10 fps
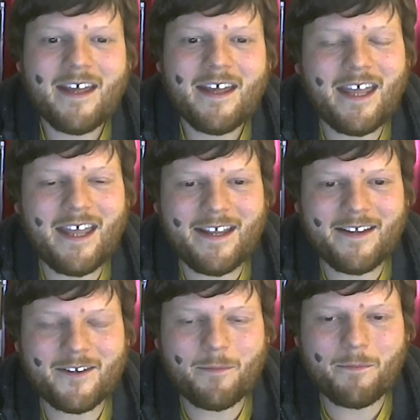
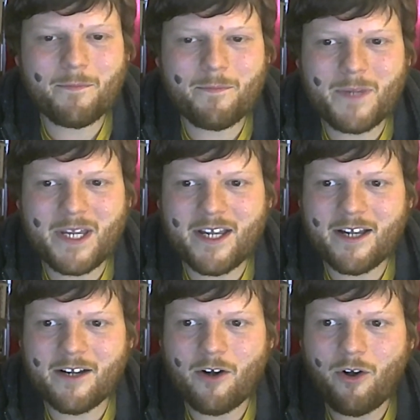is
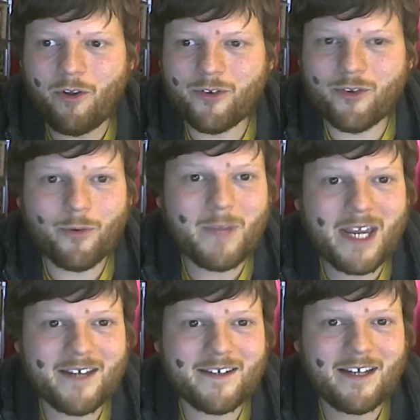being also
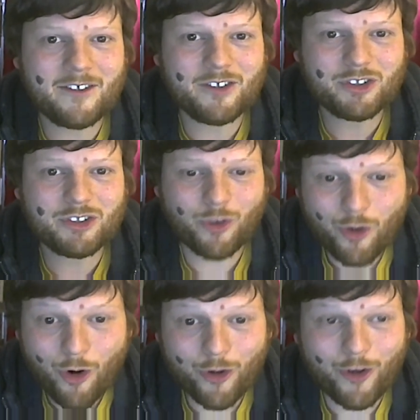made into a short
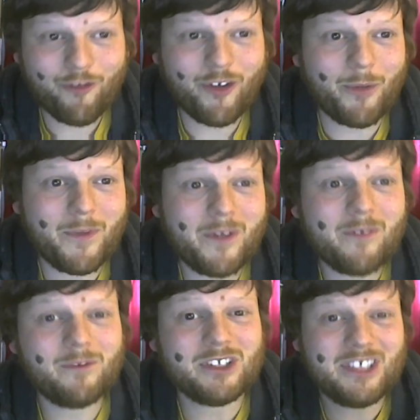horror film,
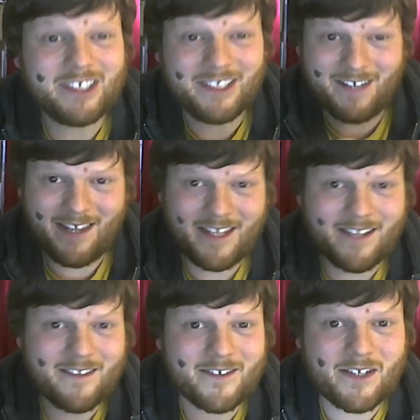which you can, I
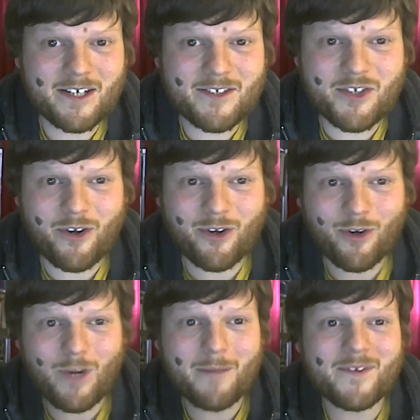think there's links to on our
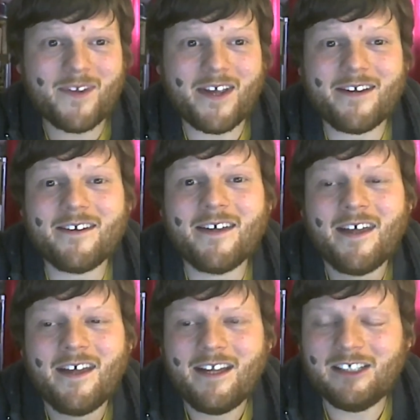website.
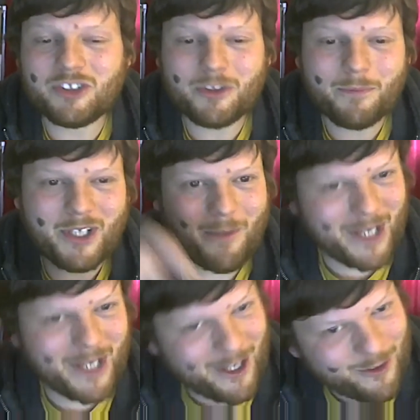It should be
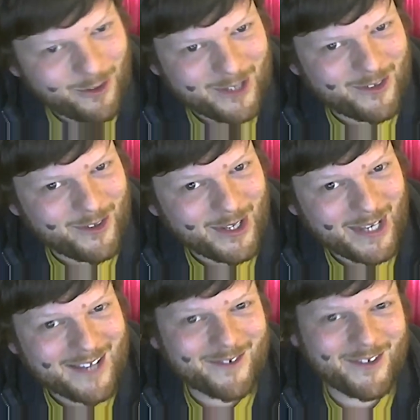coming out quite soon. And
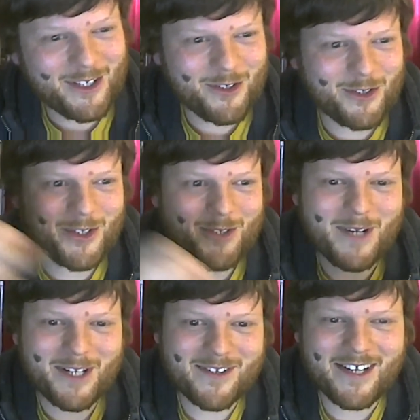that's really cool as
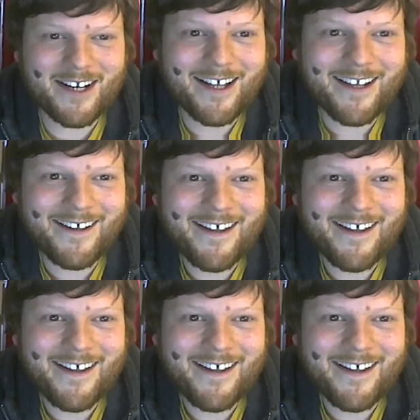well, seeing an